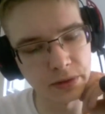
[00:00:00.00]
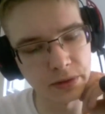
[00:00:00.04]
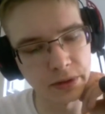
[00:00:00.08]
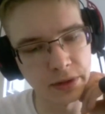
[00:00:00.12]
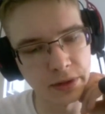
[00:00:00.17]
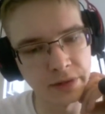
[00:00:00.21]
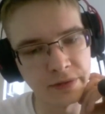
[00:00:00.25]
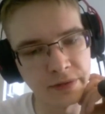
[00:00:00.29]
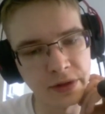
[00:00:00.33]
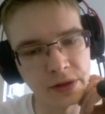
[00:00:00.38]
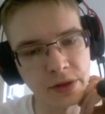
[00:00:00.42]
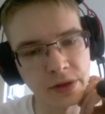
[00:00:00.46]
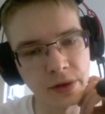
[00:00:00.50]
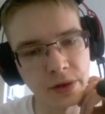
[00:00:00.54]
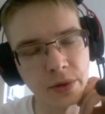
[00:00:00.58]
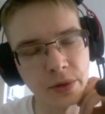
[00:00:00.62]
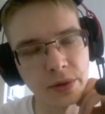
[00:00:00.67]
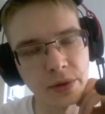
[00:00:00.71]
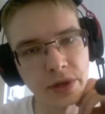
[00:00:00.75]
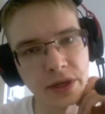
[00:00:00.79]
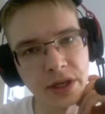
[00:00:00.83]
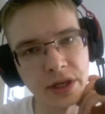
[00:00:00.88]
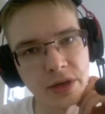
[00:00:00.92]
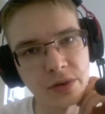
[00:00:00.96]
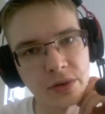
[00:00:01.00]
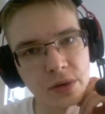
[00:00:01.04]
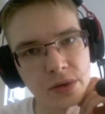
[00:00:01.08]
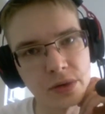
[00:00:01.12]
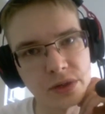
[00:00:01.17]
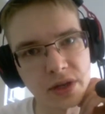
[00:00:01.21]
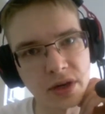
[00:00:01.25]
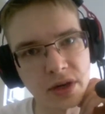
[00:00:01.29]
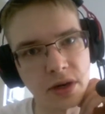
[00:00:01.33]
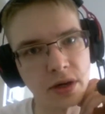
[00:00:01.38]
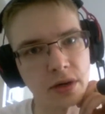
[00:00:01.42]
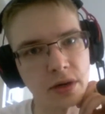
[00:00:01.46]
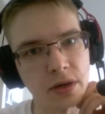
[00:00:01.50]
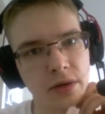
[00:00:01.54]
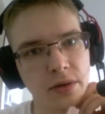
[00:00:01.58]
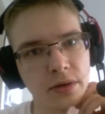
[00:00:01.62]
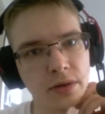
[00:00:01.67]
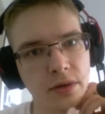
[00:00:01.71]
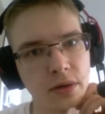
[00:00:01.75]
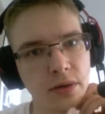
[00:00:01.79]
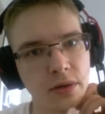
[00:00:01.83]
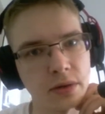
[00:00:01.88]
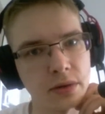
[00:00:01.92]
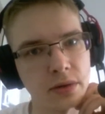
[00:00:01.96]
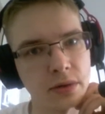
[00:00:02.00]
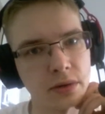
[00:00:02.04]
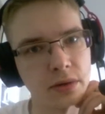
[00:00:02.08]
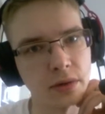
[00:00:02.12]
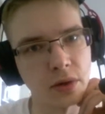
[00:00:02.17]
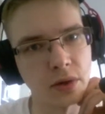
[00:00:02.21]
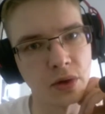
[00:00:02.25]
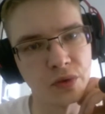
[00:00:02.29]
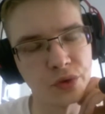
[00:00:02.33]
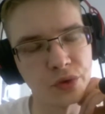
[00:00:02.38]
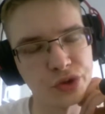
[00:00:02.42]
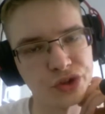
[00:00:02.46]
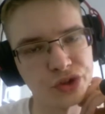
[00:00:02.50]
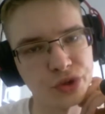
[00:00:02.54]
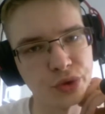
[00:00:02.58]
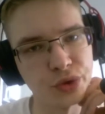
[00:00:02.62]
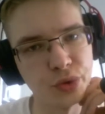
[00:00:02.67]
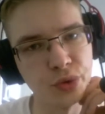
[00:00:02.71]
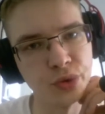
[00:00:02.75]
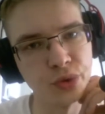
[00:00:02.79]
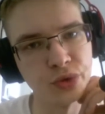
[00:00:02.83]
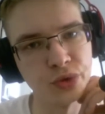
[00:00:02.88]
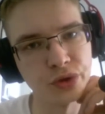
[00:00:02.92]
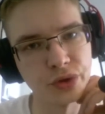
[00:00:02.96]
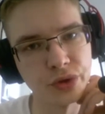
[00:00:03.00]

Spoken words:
even though the heroes are overtuned,